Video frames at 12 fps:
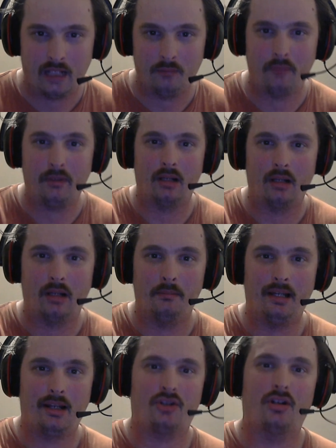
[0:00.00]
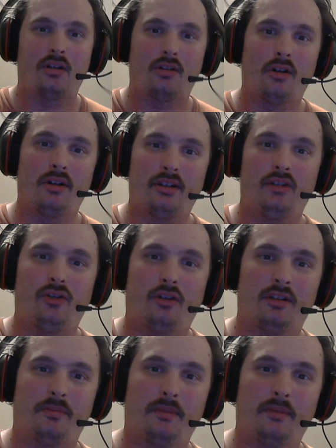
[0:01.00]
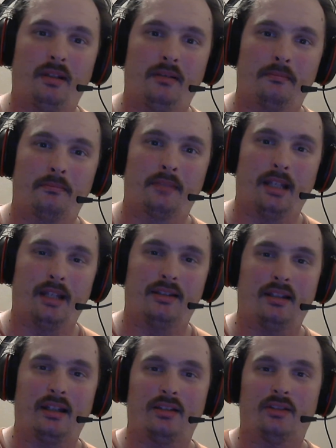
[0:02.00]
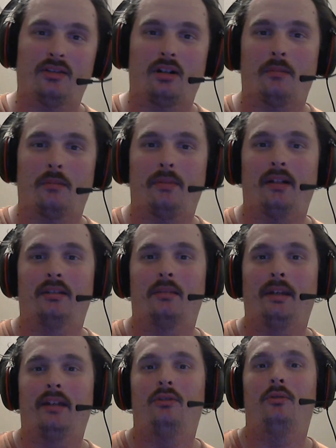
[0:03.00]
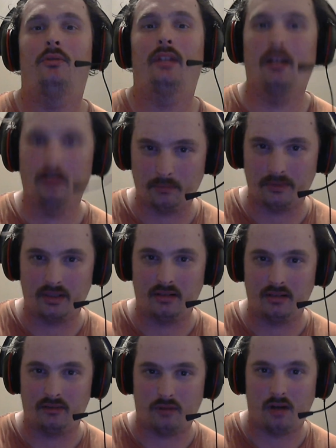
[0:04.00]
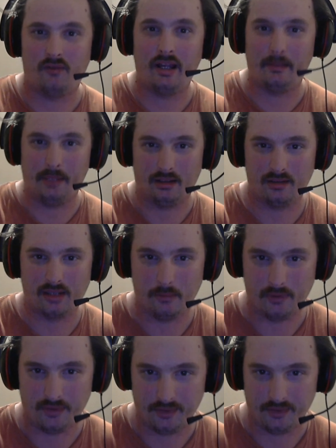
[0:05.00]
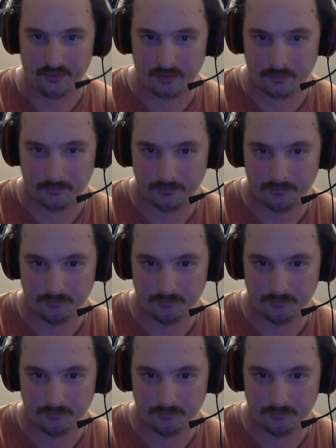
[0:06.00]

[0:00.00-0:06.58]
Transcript: And when we come back, Shawn Hardesty joins me as a guest to talk about the man who killed himself while vaping. Stay with us.